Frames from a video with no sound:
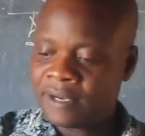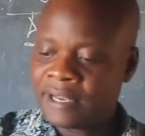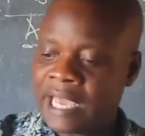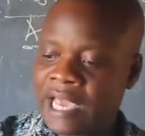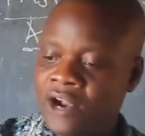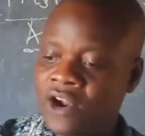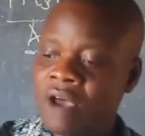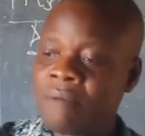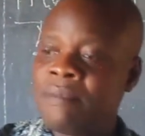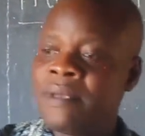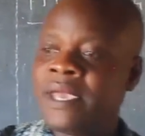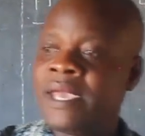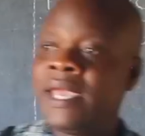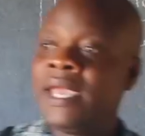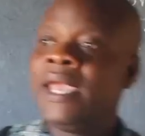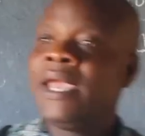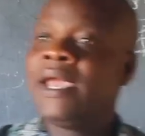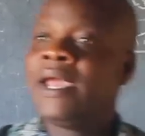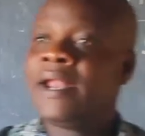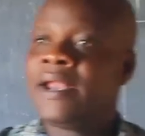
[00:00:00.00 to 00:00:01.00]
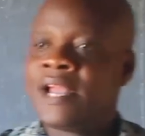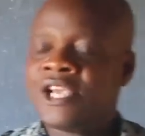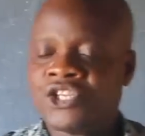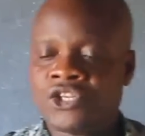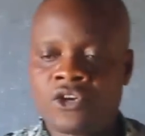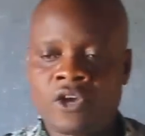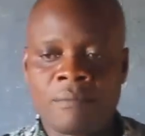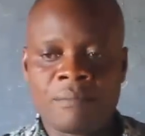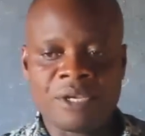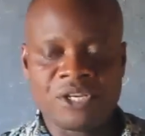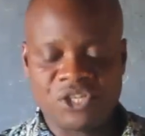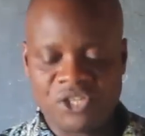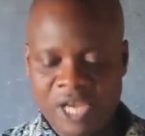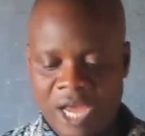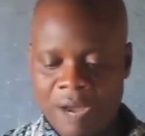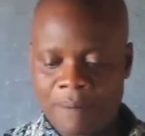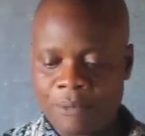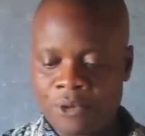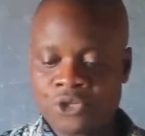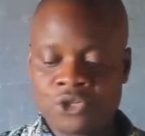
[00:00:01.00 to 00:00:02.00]
Nairobi National
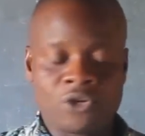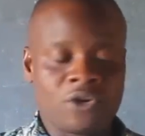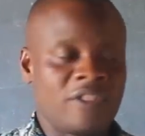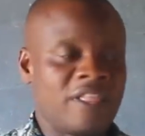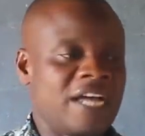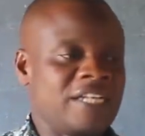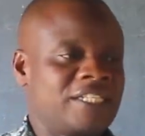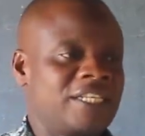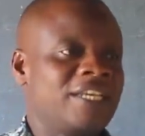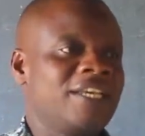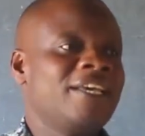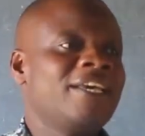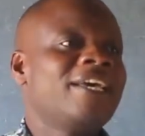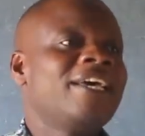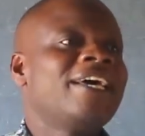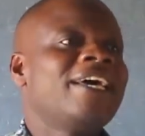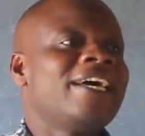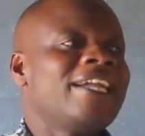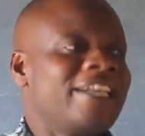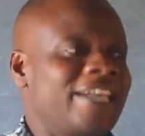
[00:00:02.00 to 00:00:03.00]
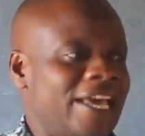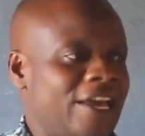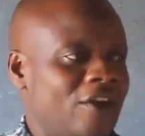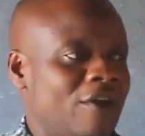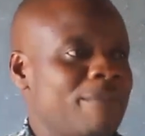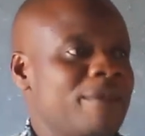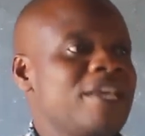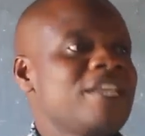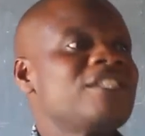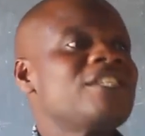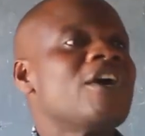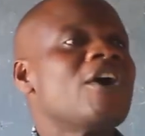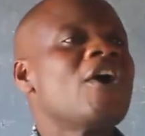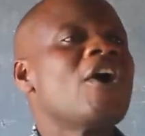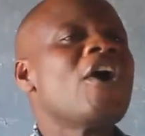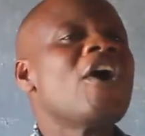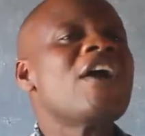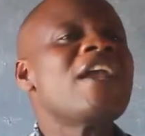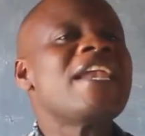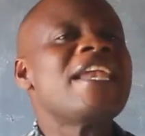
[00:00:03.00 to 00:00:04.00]
Museum. You should know that Nairobi is the
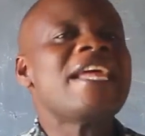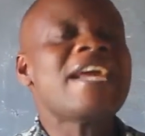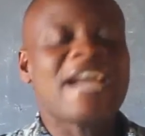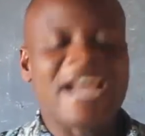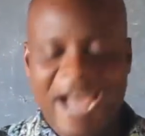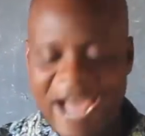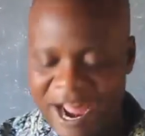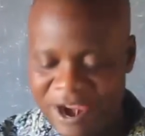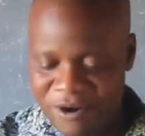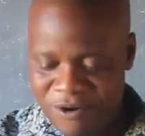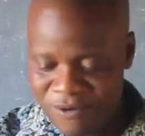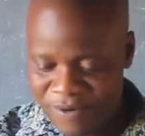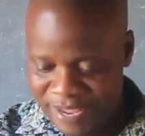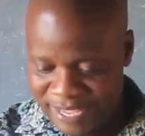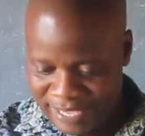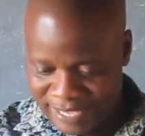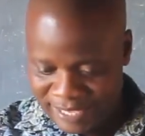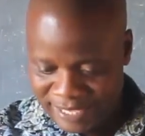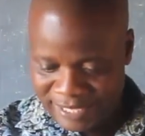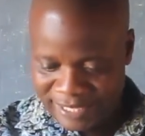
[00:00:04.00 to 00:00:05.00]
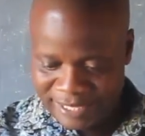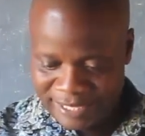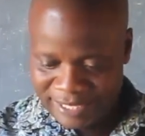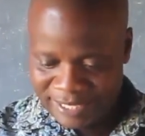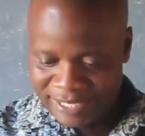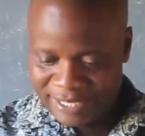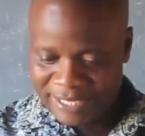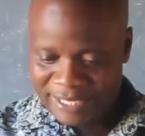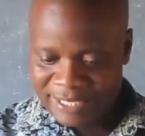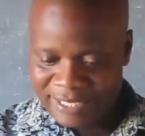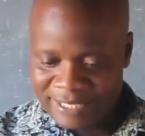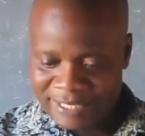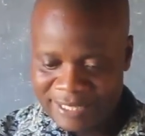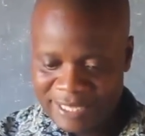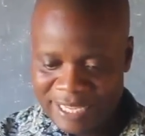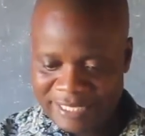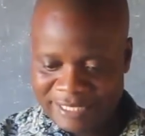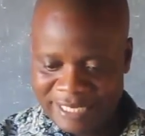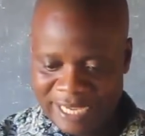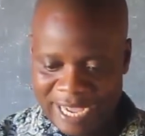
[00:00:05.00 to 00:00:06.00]
only country
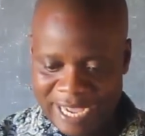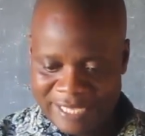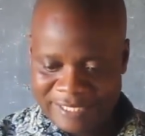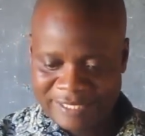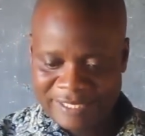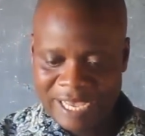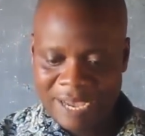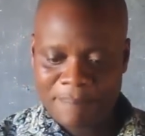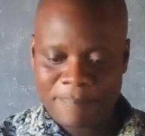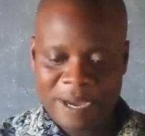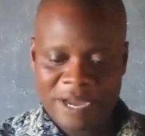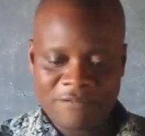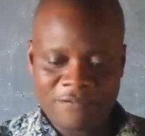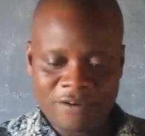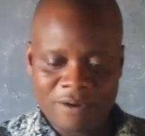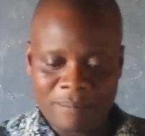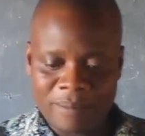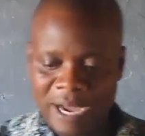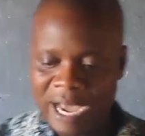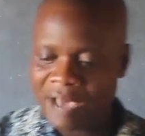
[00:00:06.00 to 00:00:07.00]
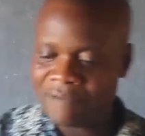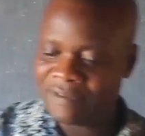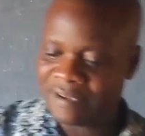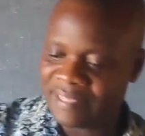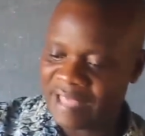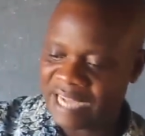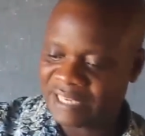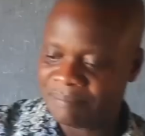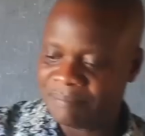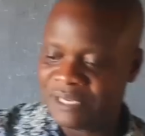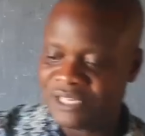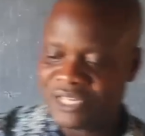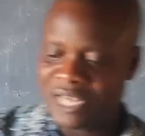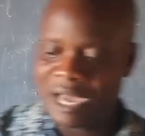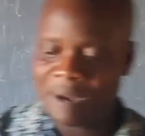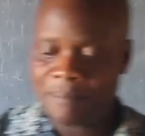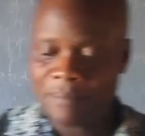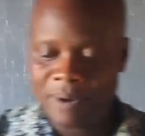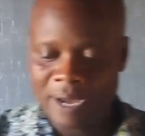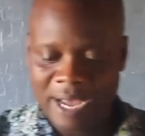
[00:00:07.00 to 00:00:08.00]
that has, apart from having that
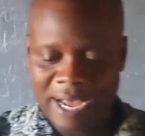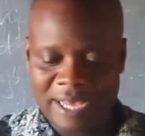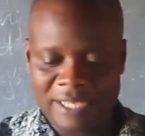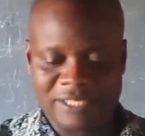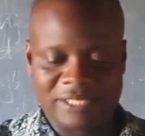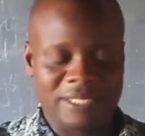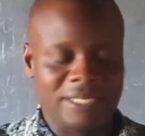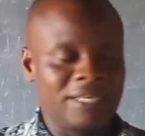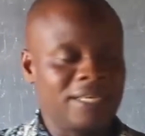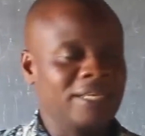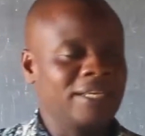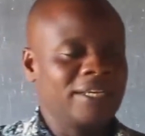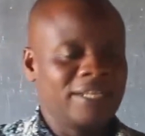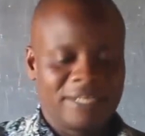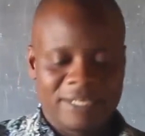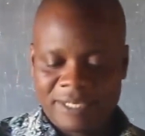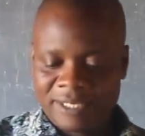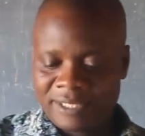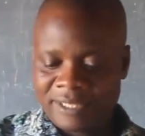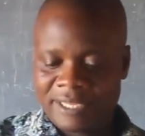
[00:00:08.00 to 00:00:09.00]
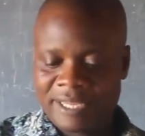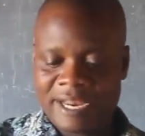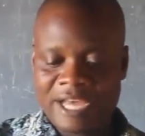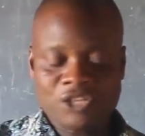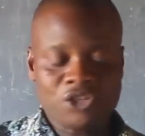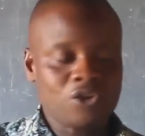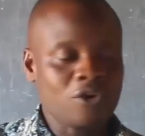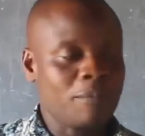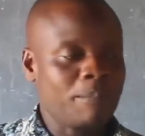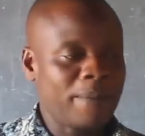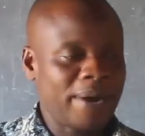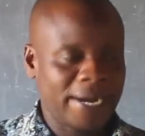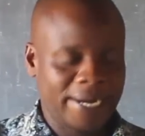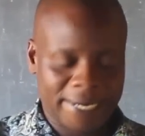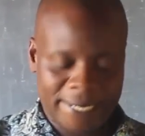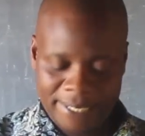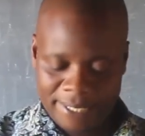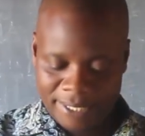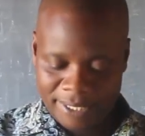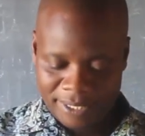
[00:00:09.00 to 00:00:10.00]
museum, has the national park
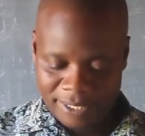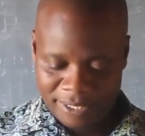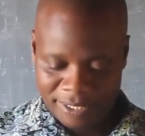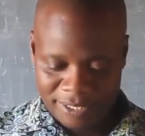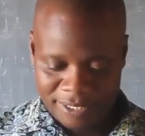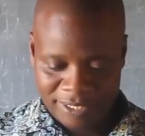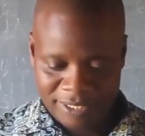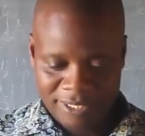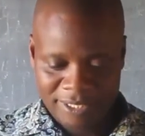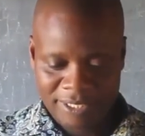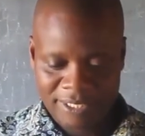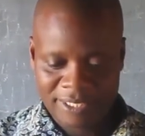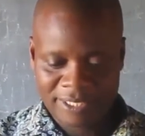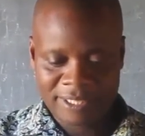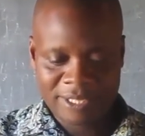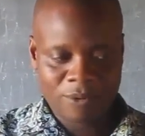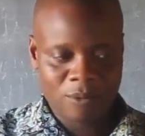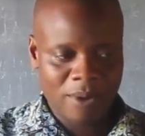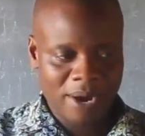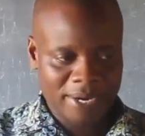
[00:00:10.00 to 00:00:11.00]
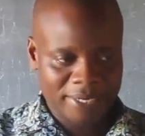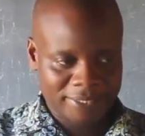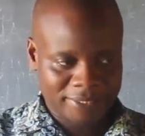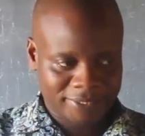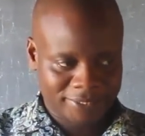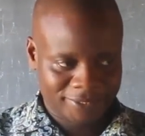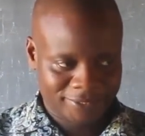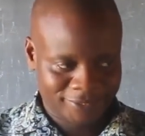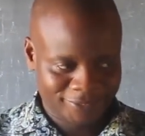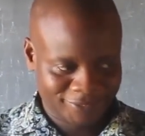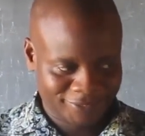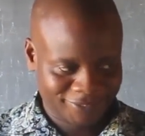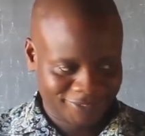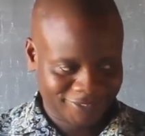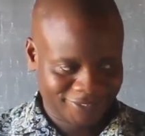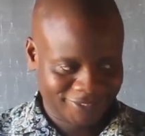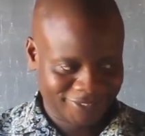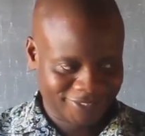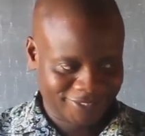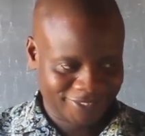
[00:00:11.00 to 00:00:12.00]
in the world.
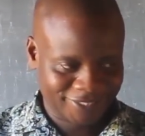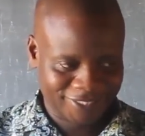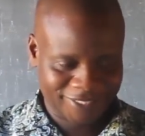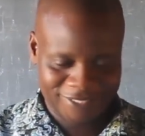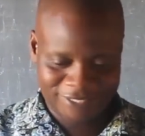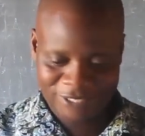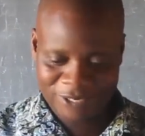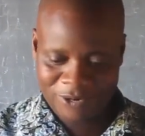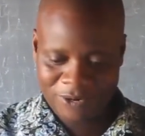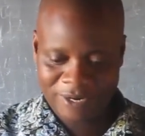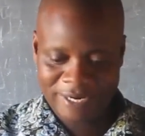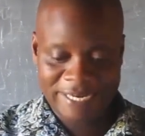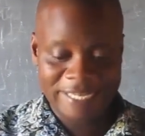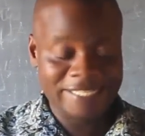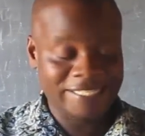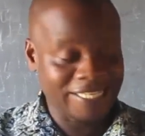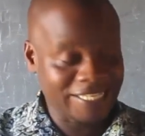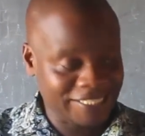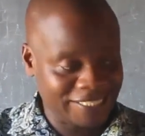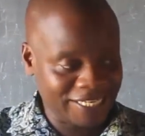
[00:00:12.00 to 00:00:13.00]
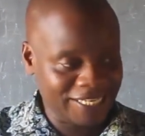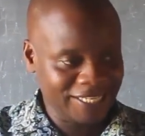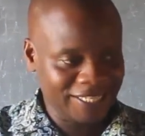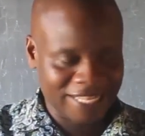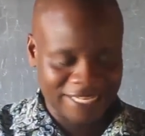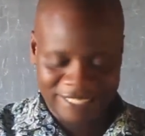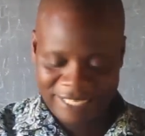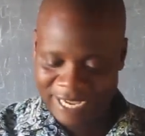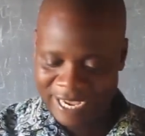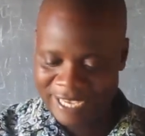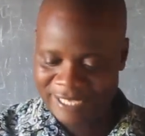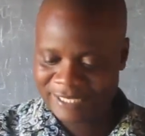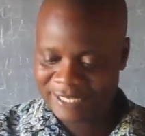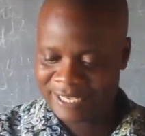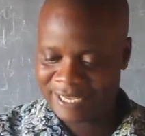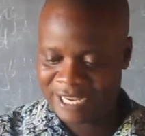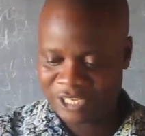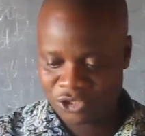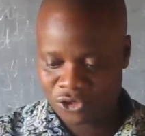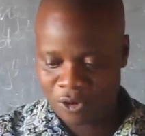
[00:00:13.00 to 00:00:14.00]
It's the only city that has
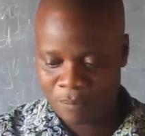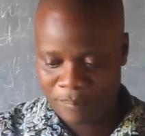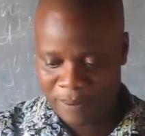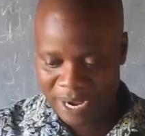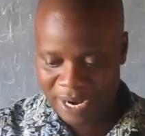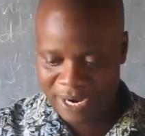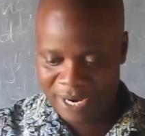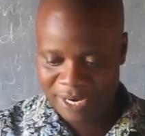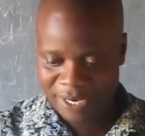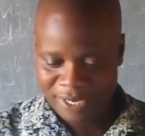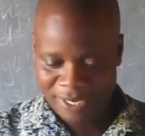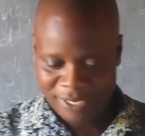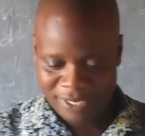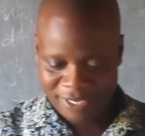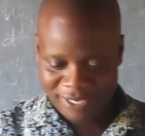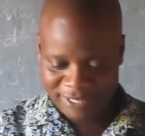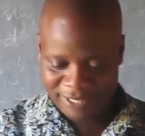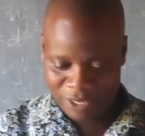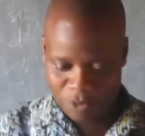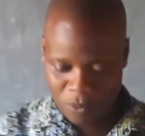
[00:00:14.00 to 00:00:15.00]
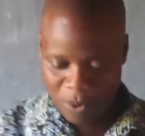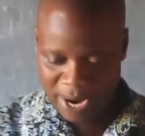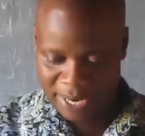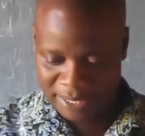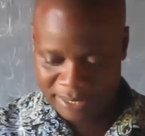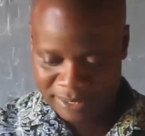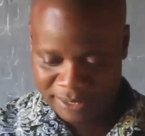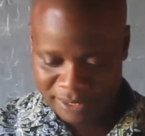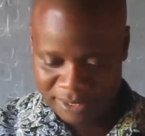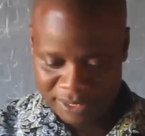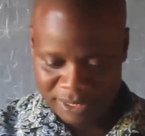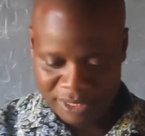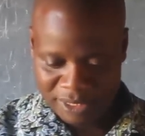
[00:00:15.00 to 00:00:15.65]
a national park in the world.